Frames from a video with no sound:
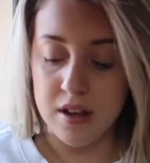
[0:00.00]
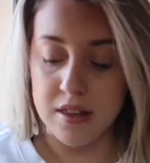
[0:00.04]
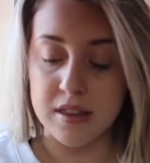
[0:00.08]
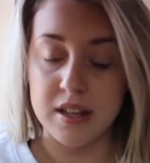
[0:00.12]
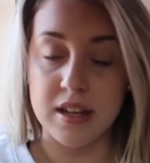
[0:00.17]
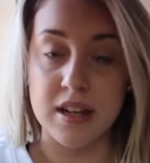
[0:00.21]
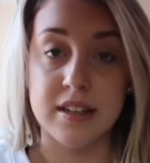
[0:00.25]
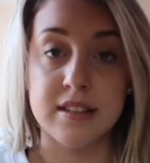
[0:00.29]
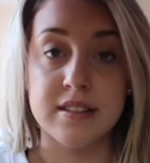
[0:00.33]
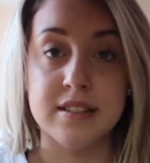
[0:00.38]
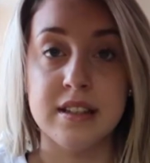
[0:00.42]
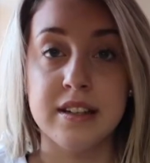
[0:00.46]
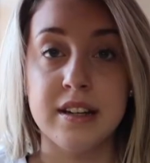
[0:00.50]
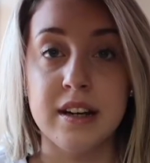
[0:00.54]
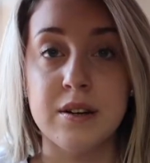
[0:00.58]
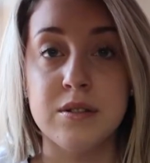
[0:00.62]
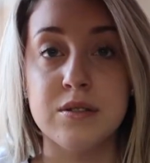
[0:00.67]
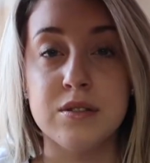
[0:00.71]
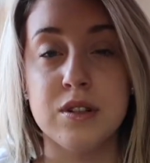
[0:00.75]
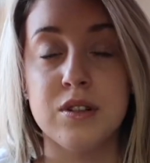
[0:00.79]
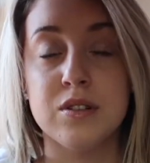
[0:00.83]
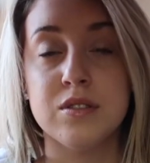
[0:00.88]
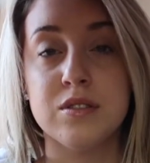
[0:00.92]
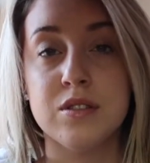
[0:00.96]
The next thing I
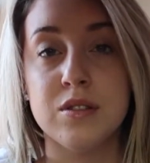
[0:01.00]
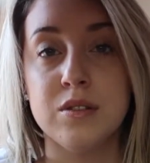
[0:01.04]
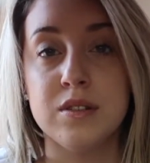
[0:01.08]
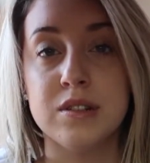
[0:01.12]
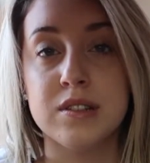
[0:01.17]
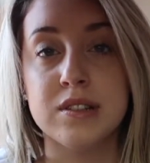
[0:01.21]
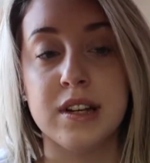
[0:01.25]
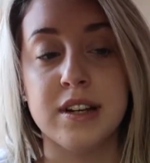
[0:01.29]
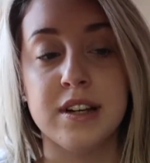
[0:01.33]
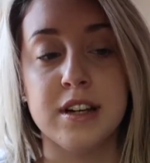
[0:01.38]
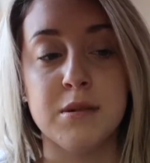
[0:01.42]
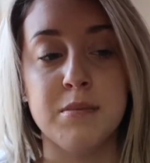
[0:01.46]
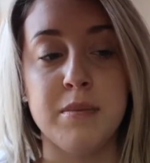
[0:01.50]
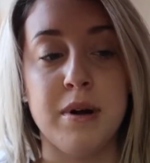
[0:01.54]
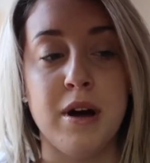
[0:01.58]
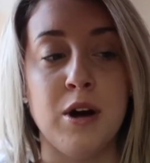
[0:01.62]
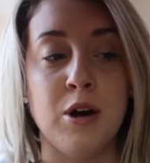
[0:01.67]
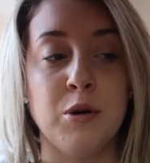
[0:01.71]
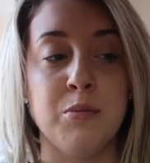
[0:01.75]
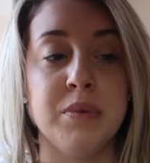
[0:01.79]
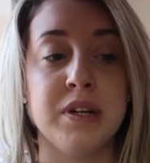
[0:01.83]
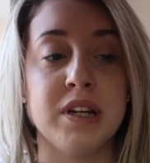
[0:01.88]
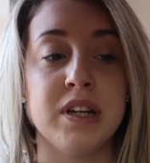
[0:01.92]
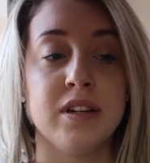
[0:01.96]
was also excited
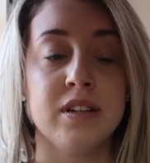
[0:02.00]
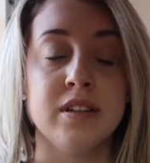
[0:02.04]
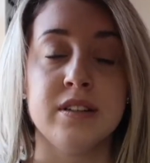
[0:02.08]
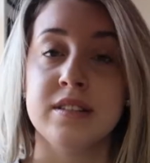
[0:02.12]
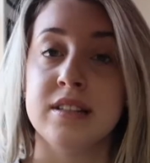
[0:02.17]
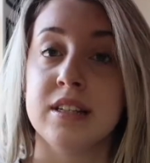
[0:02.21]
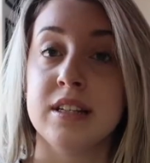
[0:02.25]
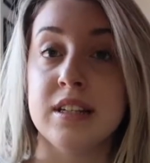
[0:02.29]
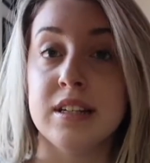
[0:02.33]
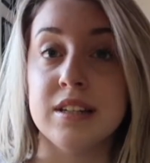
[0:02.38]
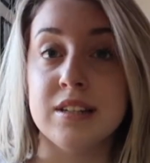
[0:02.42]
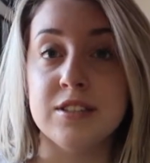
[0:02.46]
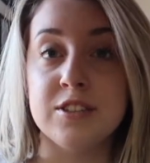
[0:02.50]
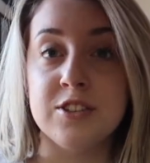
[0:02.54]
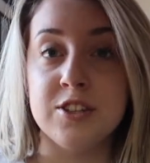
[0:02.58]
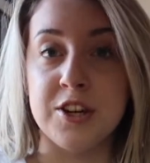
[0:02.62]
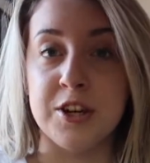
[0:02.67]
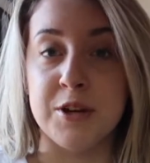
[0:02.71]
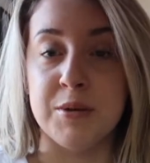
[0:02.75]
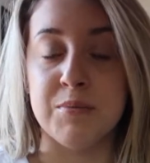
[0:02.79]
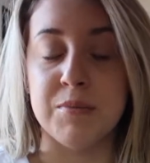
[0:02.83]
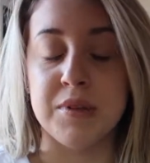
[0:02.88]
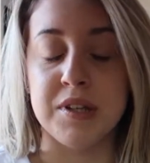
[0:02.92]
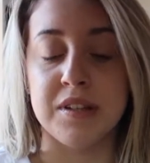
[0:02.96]
about because it is
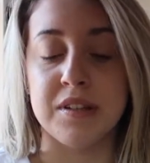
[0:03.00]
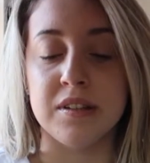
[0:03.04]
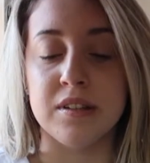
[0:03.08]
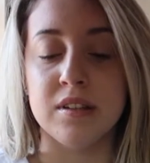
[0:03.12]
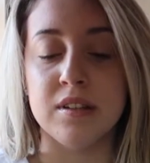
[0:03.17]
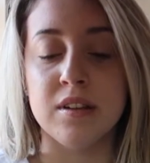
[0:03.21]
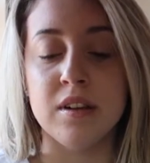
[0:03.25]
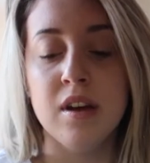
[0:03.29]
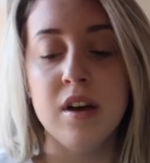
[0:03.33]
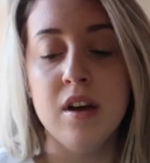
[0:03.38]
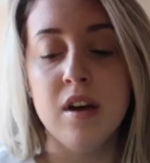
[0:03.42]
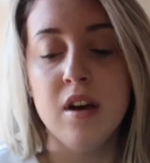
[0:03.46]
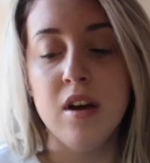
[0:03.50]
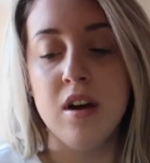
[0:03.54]
Champion.